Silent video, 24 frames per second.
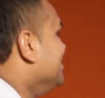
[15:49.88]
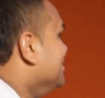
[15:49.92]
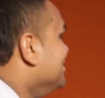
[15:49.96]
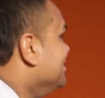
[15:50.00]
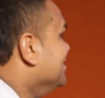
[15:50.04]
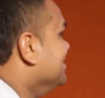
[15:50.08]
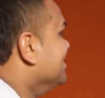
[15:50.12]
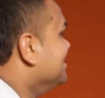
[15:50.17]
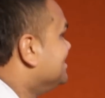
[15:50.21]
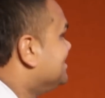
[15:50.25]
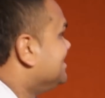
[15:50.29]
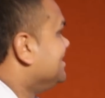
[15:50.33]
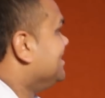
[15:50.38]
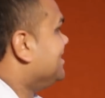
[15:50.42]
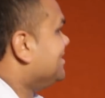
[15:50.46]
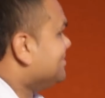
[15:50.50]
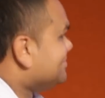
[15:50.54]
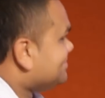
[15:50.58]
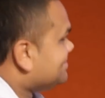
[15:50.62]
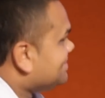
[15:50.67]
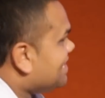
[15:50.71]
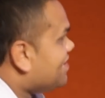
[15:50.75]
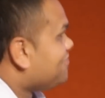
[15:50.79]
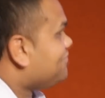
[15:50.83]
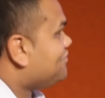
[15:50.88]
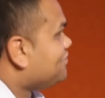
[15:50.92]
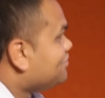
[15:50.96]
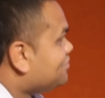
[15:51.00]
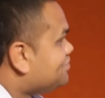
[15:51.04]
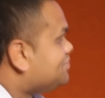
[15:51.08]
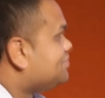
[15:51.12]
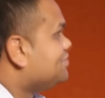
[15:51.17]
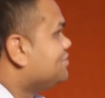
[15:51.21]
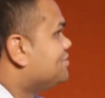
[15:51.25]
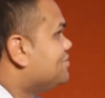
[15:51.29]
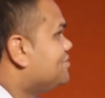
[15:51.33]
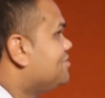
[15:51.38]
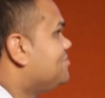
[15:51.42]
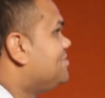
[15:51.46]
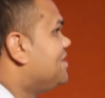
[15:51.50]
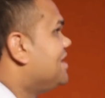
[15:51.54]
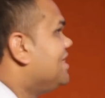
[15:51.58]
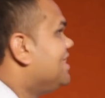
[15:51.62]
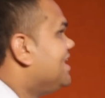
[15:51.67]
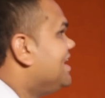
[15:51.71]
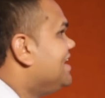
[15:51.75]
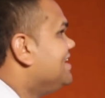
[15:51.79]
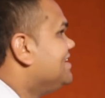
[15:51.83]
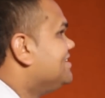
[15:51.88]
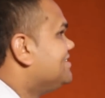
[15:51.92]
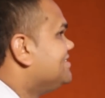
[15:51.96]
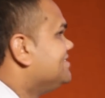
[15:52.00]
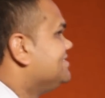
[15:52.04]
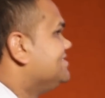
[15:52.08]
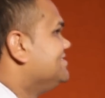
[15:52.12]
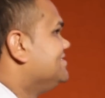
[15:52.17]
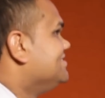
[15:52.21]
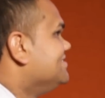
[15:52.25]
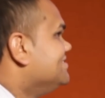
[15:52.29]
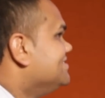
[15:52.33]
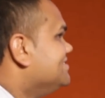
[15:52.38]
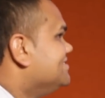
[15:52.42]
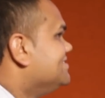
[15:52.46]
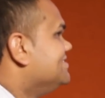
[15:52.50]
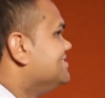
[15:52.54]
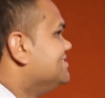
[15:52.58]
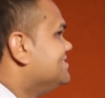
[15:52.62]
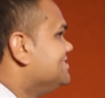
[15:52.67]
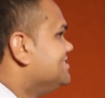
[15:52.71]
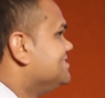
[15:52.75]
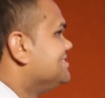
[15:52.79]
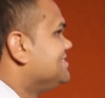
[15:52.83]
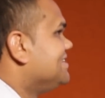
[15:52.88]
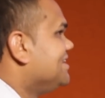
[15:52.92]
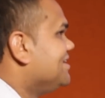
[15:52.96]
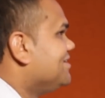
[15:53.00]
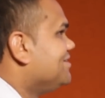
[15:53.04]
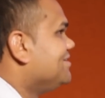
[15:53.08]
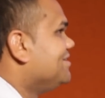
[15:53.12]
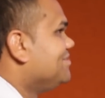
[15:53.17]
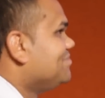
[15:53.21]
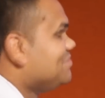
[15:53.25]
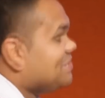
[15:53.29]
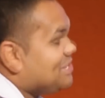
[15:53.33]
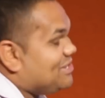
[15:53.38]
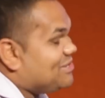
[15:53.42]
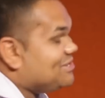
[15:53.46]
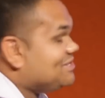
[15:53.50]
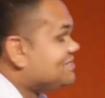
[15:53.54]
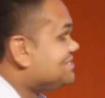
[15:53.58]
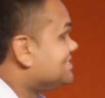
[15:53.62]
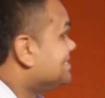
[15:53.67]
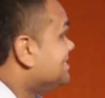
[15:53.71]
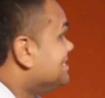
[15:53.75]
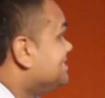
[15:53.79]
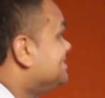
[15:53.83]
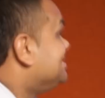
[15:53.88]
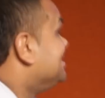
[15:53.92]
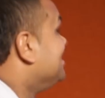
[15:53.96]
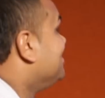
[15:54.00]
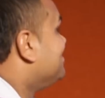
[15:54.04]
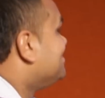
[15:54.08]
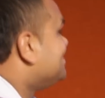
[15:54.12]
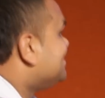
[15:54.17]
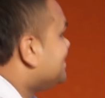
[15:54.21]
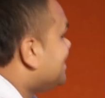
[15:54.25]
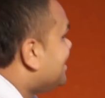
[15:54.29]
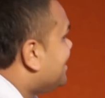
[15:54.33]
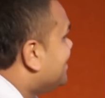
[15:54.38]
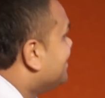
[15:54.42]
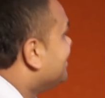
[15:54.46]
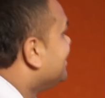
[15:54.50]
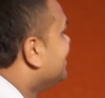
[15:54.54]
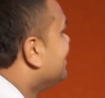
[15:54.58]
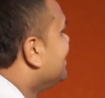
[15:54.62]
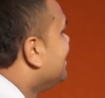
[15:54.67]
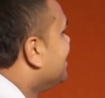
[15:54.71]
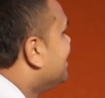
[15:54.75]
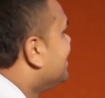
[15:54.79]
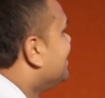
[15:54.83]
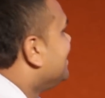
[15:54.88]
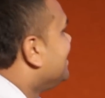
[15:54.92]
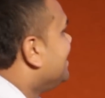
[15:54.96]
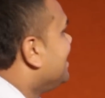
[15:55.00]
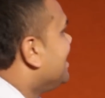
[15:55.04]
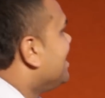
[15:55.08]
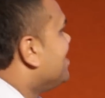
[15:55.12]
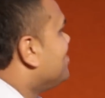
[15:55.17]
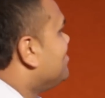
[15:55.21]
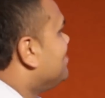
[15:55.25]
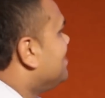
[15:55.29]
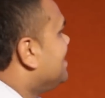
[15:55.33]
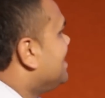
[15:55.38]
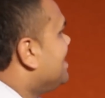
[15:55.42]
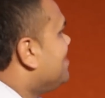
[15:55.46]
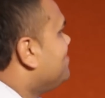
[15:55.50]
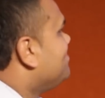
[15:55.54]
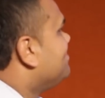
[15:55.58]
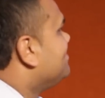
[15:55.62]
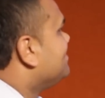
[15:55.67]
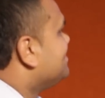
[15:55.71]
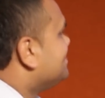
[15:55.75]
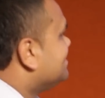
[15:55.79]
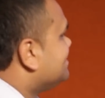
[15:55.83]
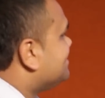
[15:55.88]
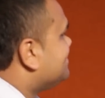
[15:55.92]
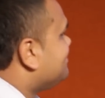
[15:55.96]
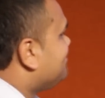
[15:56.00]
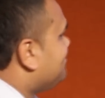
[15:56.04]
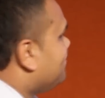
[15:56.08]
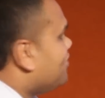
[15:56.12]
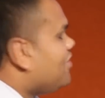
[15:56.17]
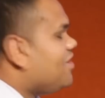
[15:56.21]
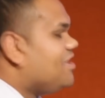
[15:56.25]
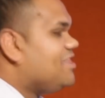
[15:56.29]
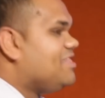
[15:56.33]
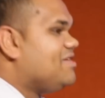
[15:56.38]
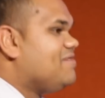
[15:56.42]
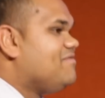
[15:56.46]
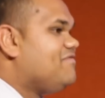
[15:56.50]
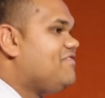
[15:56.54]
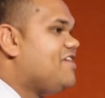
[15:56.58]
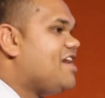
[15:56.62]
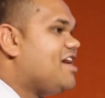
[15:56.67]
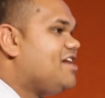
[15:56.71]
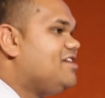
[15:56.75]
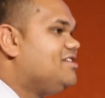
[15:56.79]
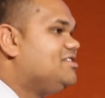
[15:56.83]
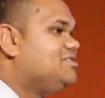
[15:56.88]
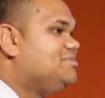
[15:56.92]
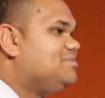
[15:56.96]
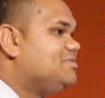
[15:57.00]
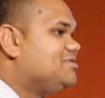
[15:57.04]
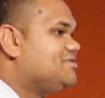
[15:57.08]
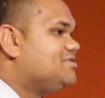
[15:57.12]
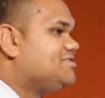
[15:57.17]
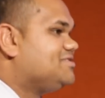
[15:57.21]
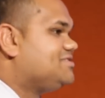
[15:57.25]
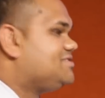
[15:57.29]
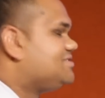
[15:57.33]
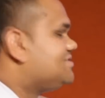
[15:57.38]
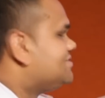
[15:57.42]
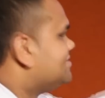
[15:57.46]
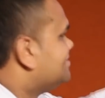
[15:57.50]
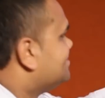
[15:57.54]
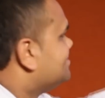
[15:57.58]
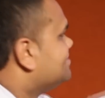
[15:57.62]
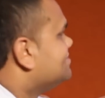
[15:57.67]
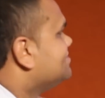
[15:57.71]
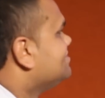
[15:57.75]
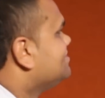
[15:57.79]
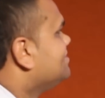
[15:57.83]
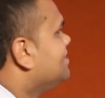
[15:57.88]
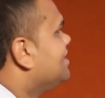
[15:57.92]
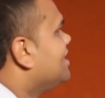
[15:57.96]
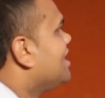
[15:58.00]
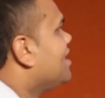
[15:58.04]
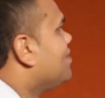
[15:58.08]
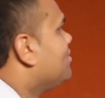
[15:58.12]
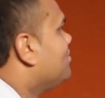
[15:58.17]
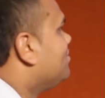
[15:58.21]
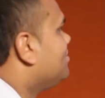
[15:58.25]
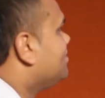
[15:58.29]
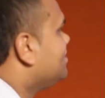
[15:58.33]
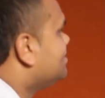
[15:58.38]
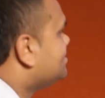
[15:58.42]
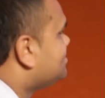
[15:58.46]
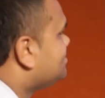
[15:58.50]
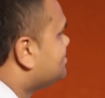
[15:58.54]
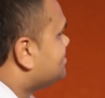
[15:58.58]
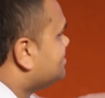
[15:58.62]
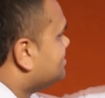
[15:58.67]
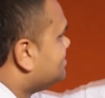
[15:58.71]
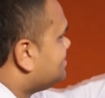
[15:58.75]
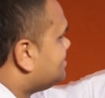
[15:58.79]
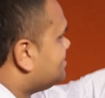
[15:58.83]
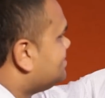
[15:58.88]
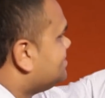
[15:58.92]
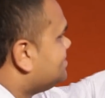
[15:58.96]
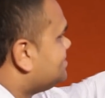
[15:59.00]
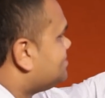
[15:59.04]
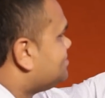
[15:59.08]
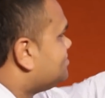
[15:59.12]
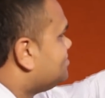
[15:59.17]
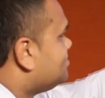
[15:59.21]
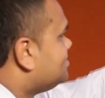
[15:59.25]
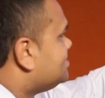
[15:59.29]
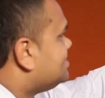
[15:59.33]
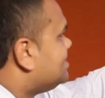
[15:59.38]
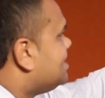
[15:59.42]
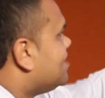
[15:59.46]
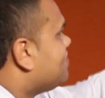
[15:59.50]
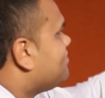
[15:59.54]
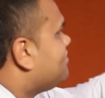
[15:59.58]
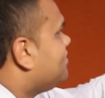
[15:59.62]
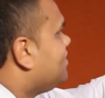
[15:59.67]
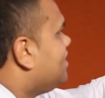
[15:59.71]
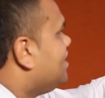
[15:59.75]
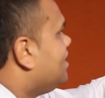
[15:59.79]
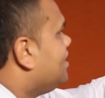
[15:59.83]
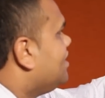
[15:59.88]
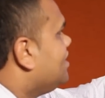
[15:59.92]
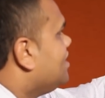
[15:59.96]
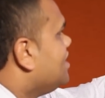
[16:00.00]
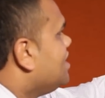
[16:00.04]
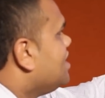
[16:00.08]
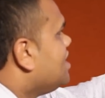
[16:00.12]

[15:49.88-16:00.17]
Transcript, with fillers: usually I don't feel too good about that and I just get on, be honest and get chipped. So, yeah, but um, just finding them values because, you know, this, this, this sort of stuff here